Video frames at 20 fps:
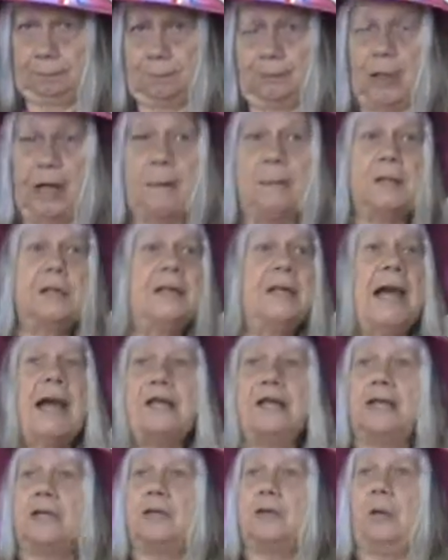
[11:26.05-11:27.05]
Raymond's
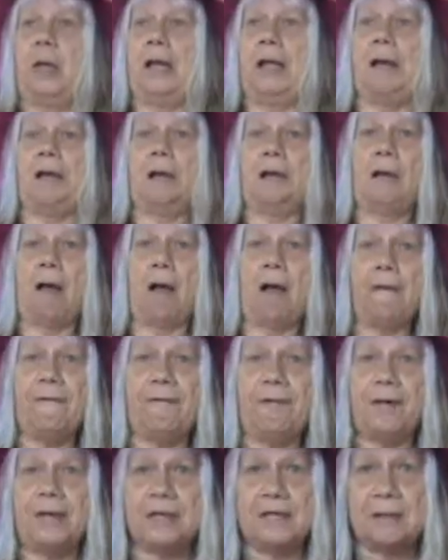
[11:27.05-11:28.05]
dad just went
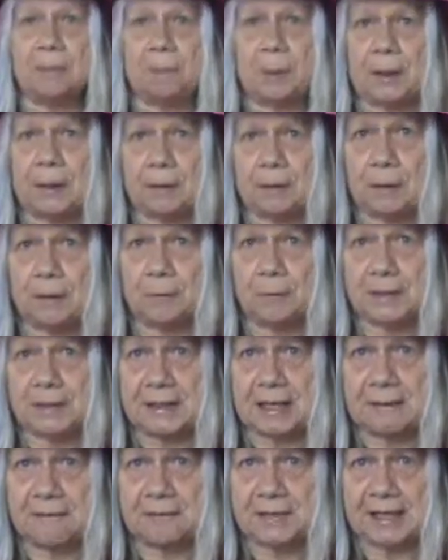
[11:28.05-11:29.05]
off and disappeared and was
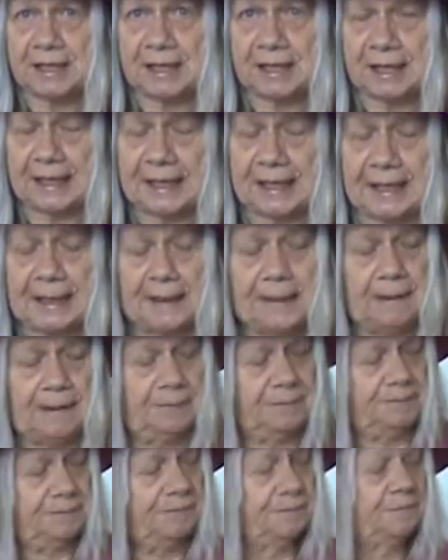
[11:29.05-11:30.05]
never seen again.
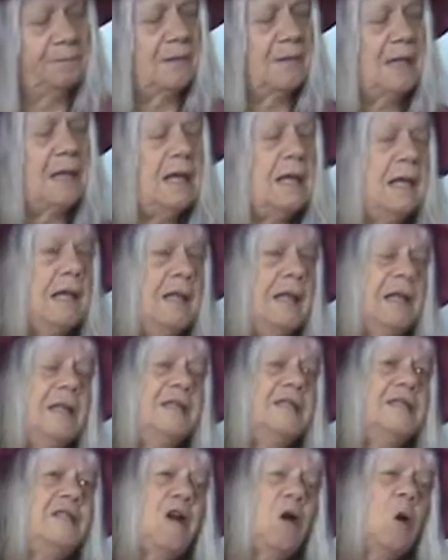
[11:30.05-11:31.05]

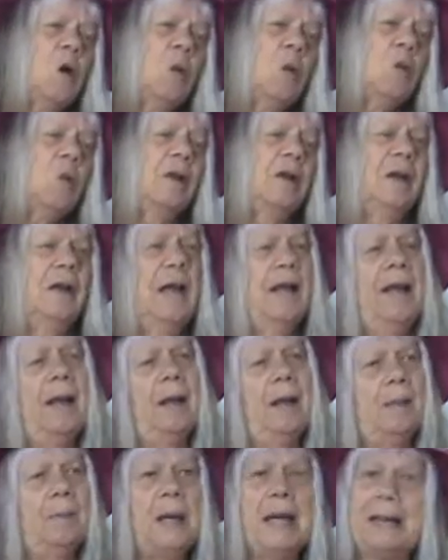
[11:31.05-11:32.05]
So,
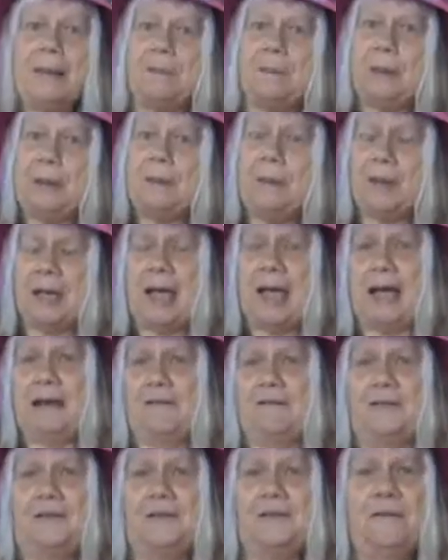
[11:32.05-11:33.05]
but people
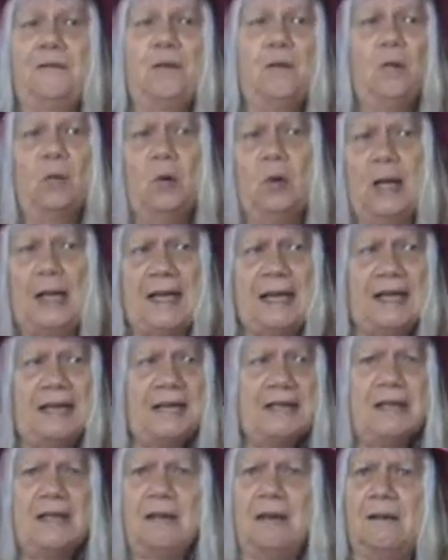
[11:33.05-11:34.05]
have different
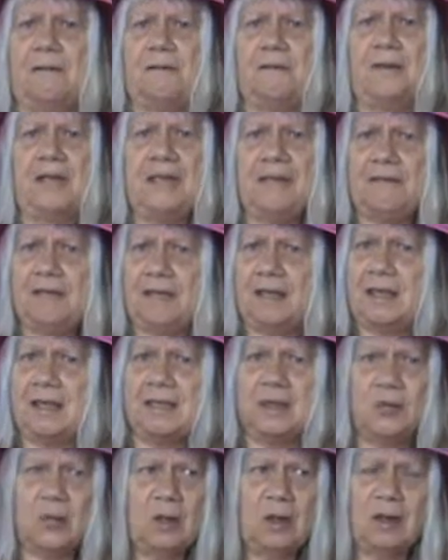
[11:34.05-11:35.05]
ways of leaving
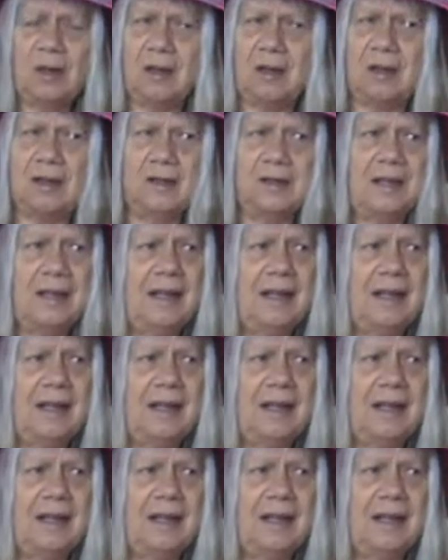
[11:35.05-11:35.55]
this world.